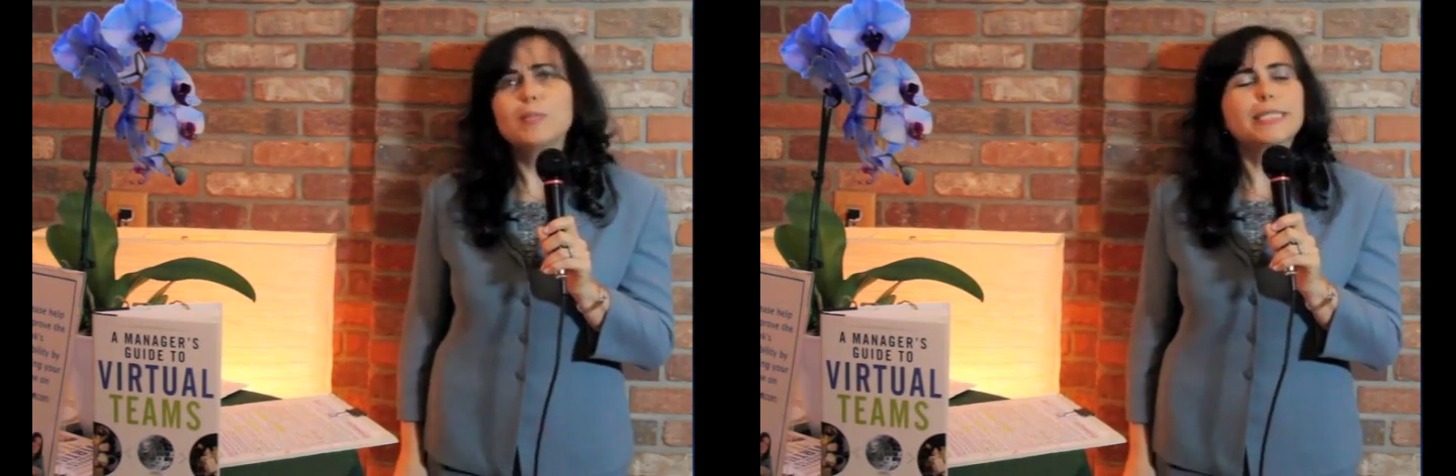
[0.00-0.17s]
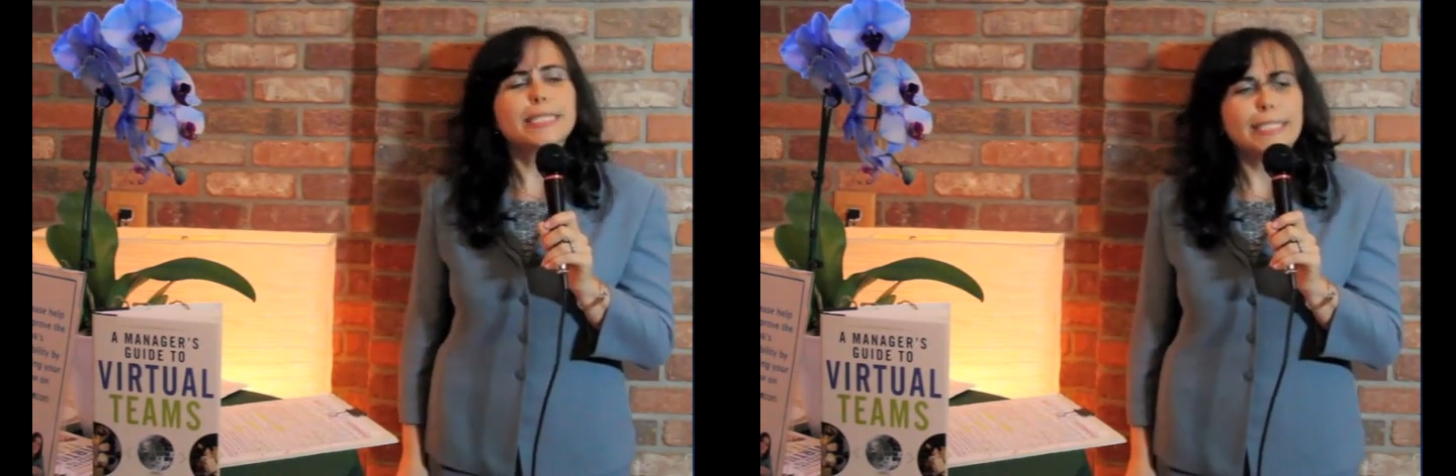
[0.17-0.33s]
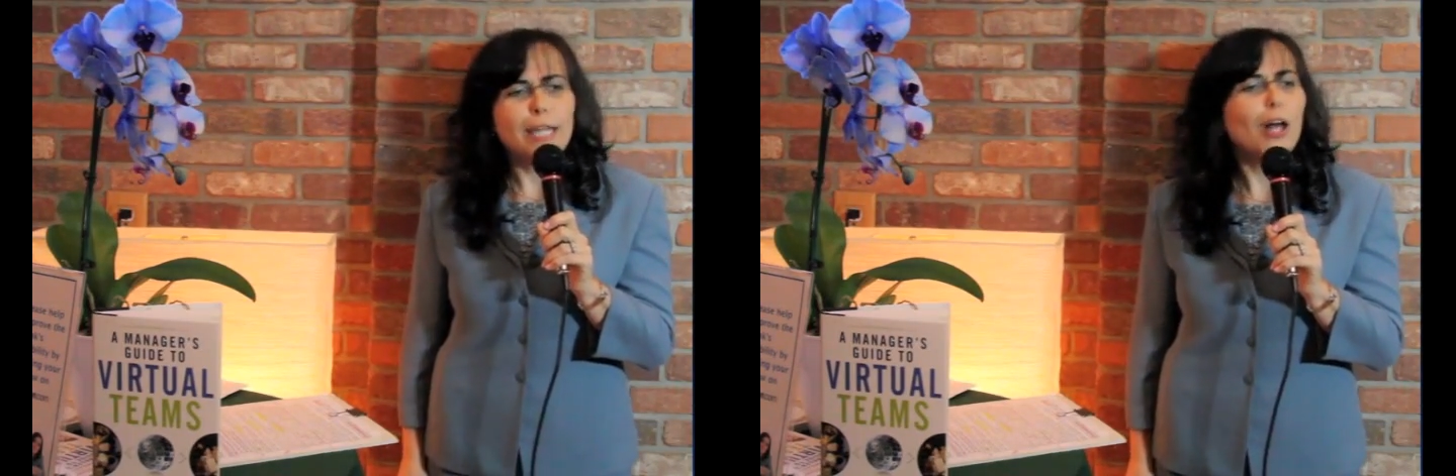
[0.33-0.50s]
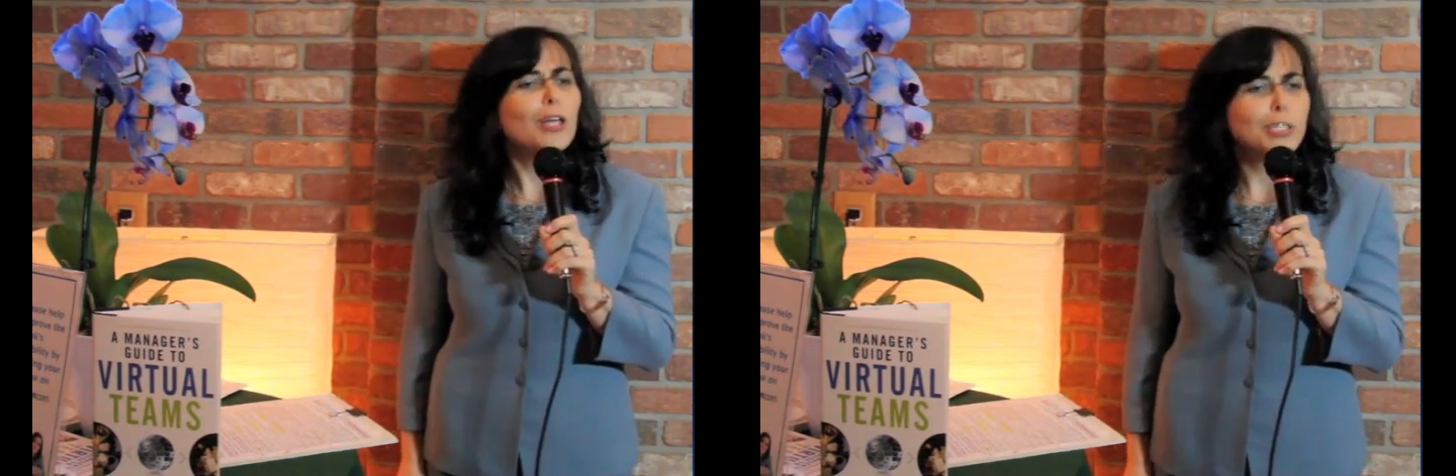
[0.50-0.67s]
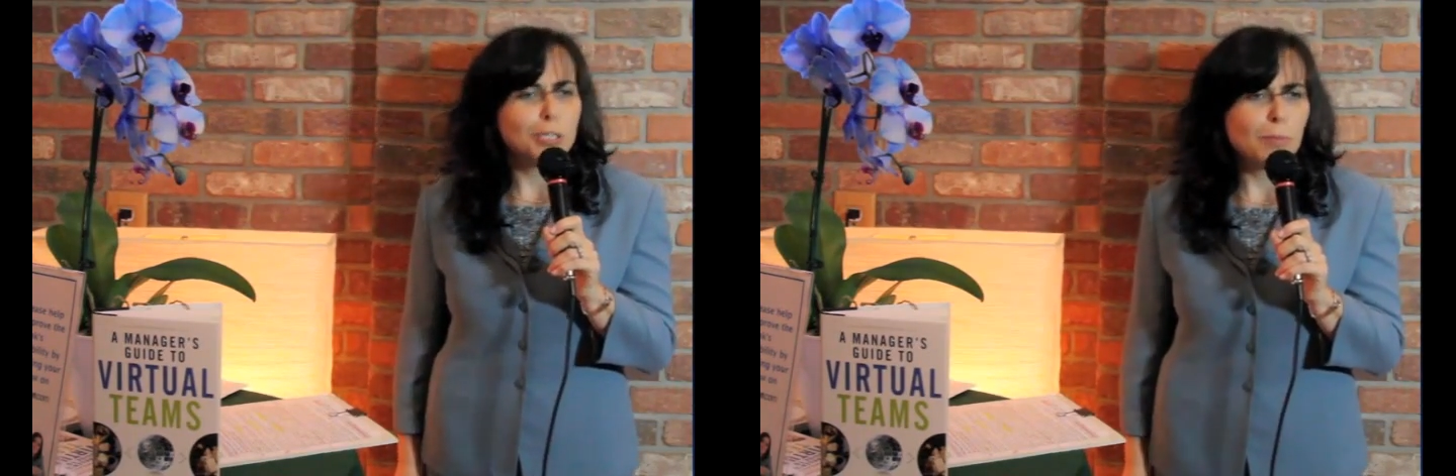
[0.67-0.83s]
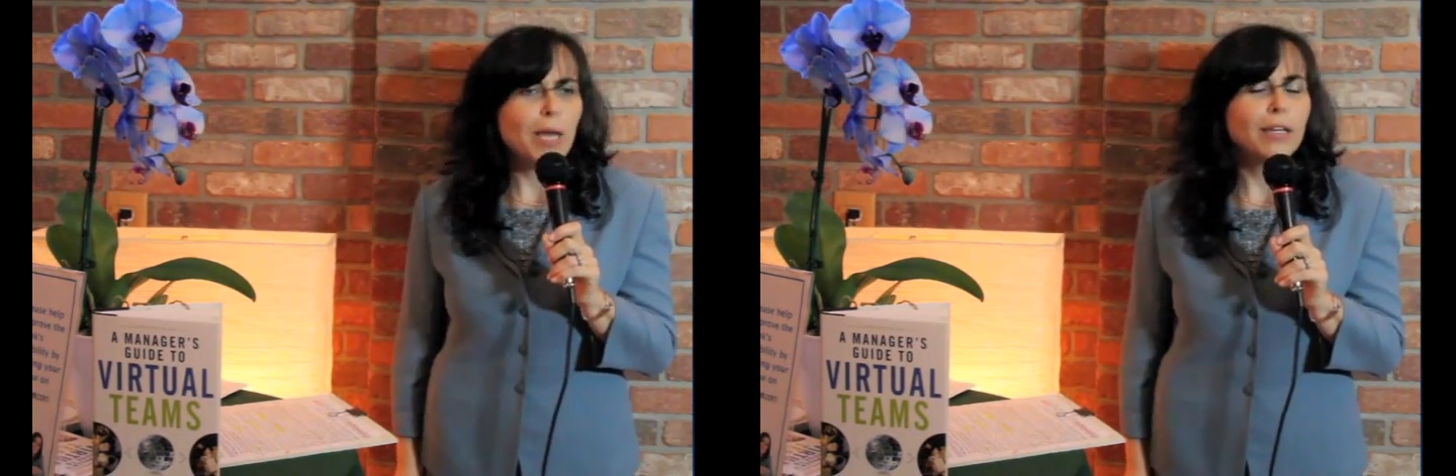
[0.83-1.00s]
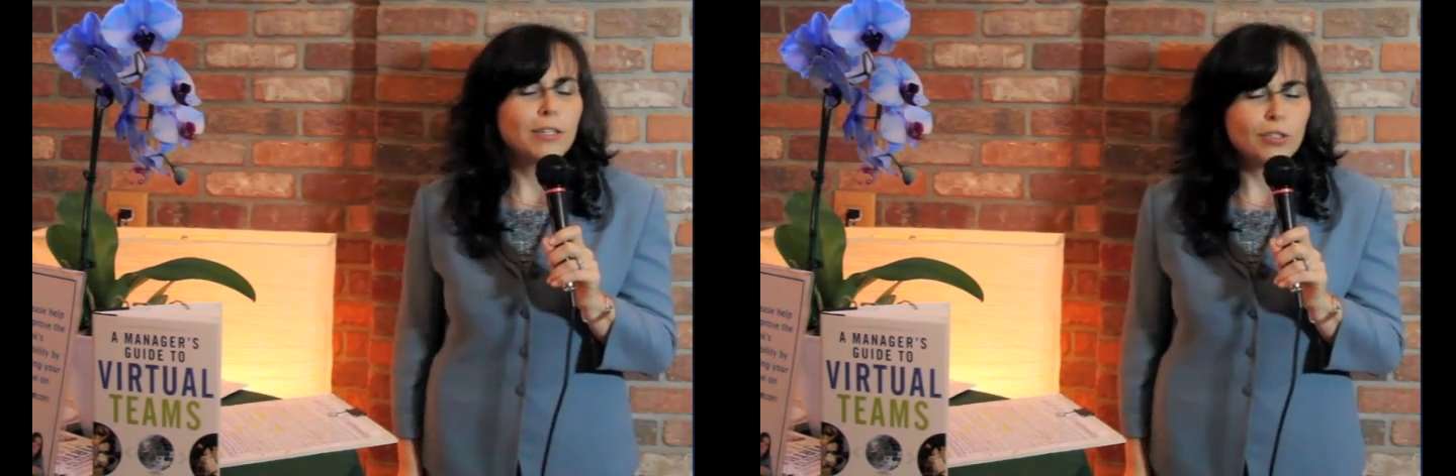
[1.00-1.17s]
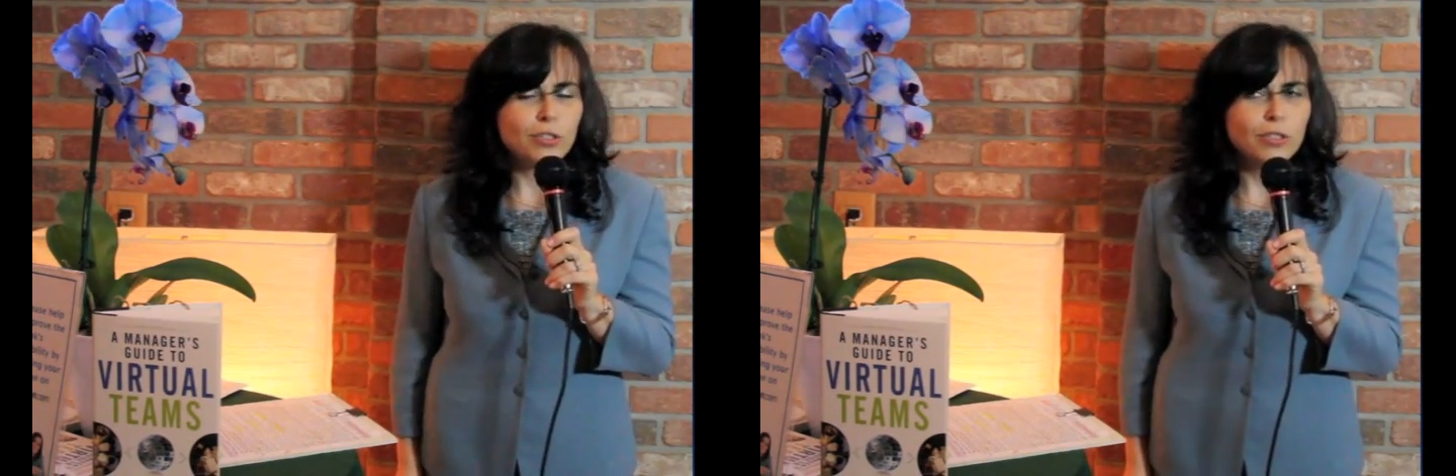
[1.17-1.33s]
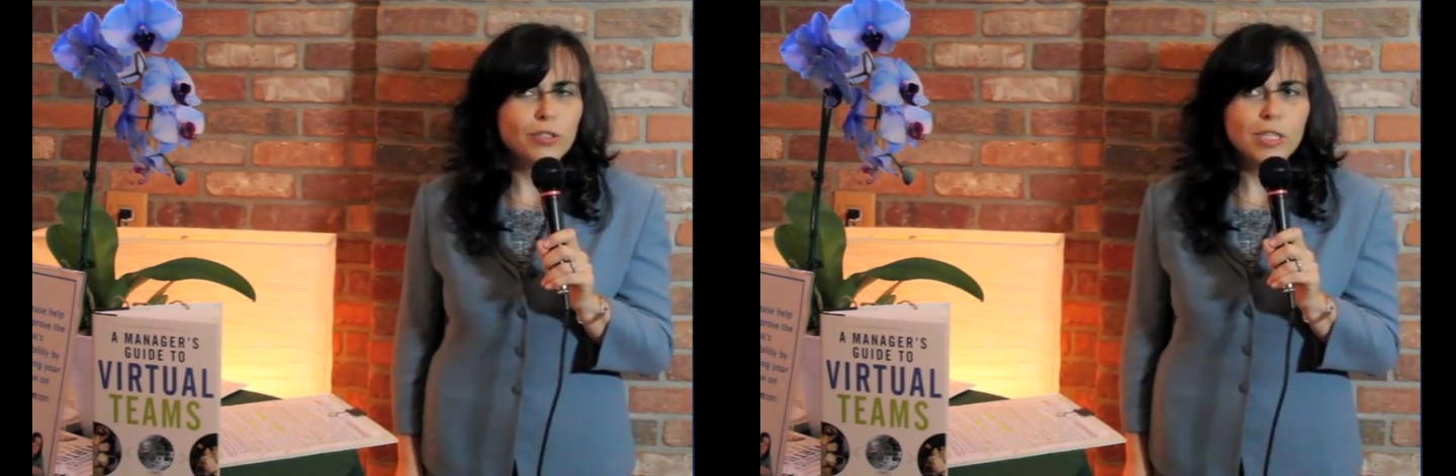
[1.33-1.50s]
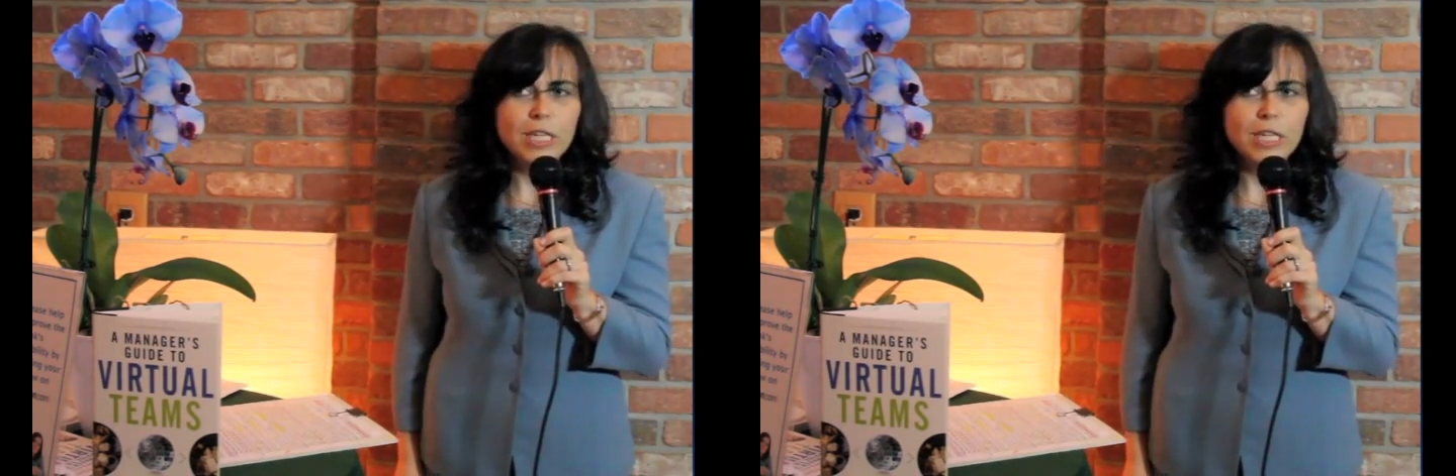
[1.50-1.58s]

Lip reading: technology manager,